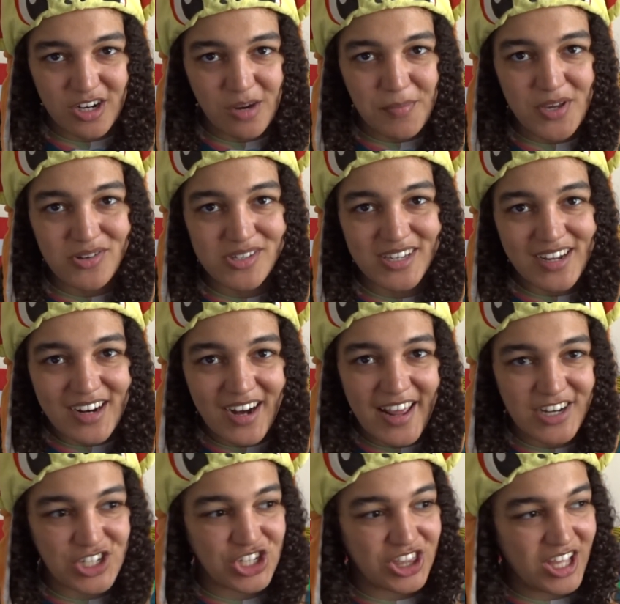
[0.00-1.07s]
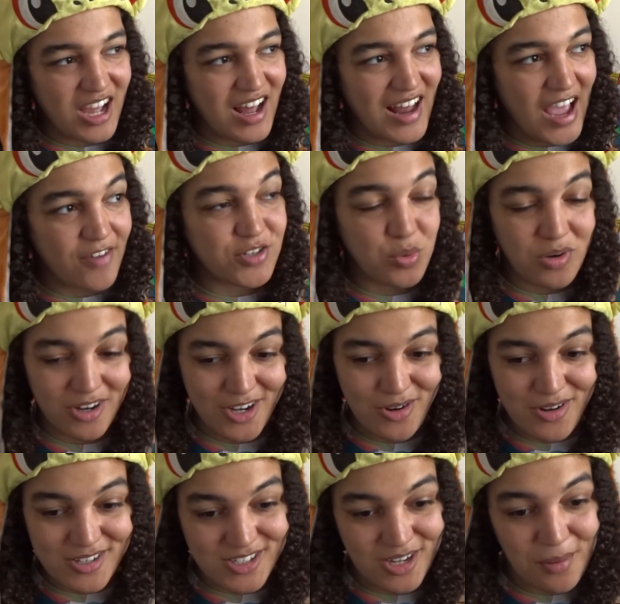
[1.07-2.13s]
and amusing glitch that I'll have to work
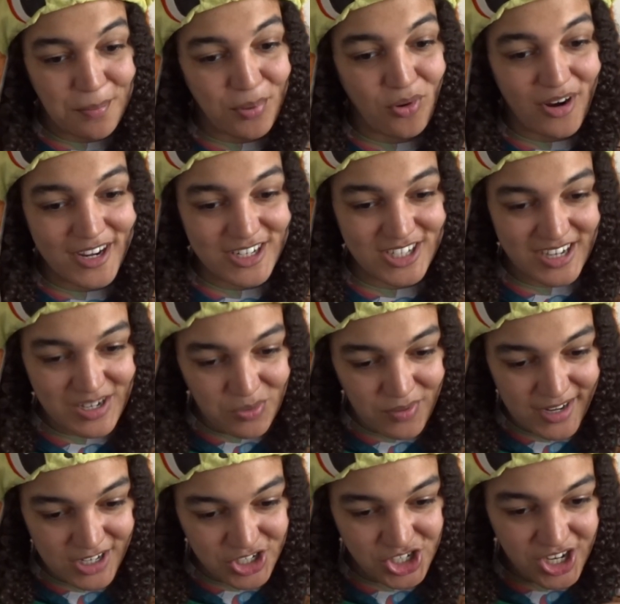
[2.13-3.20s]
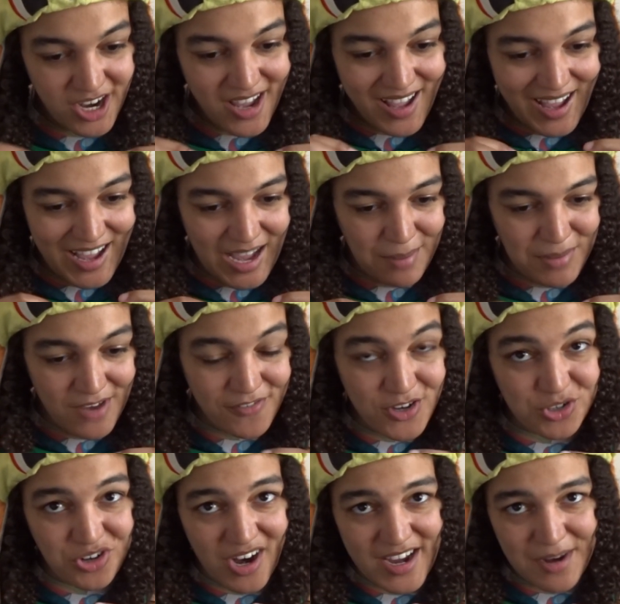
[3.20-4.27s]
out at some point, in which if
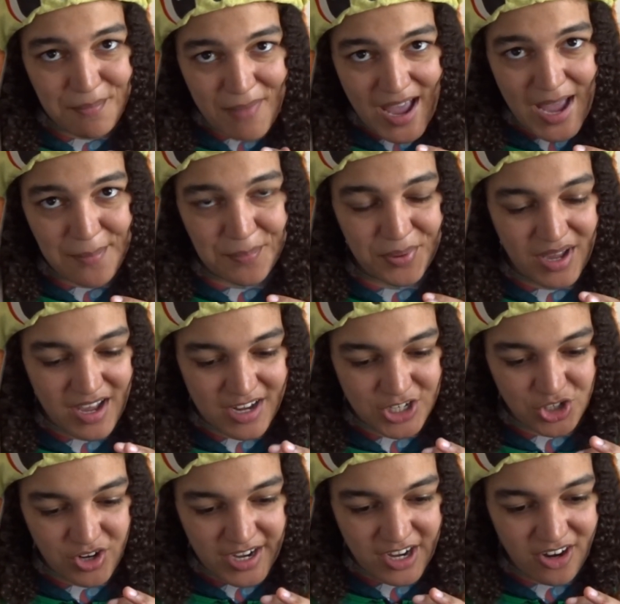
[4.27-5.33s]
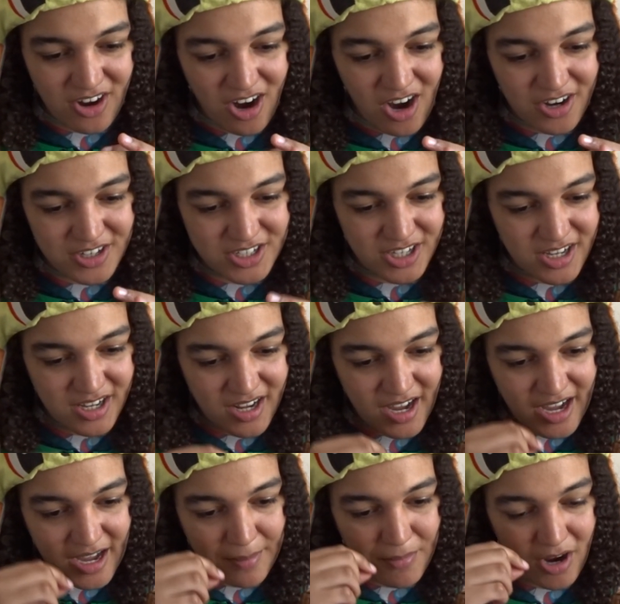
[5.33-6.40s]
you try and map a trigger
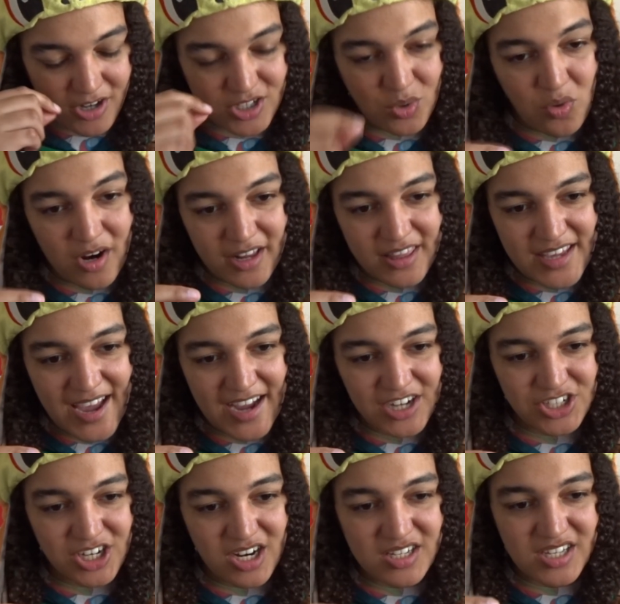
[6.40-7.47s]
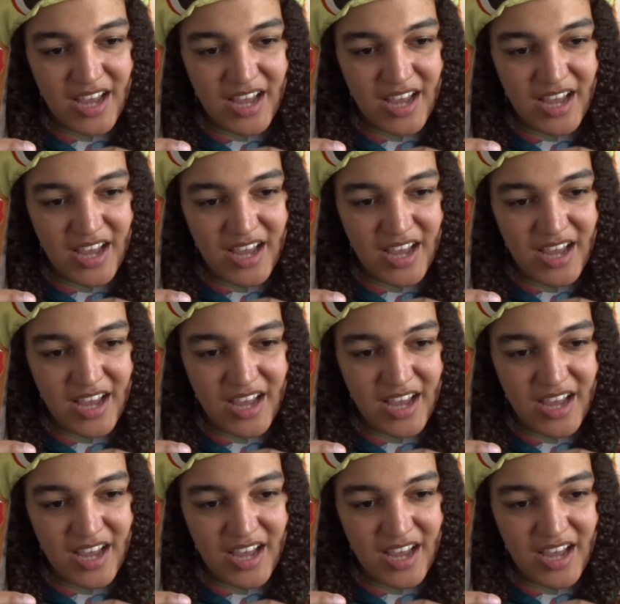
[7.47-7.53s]
onto one of the actions